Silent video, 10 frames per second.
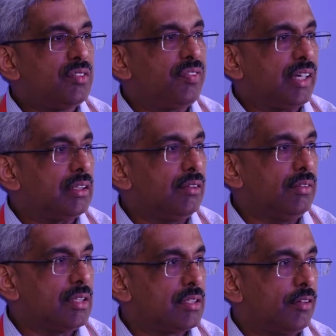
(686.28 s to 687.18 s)

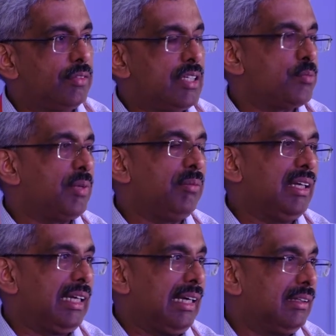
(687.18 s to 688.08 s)
effectiveness of these
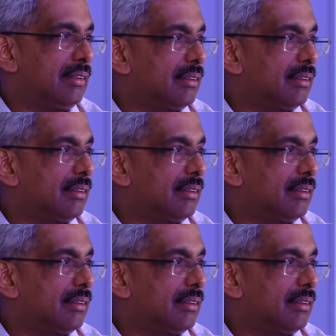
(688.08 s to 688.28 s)
public health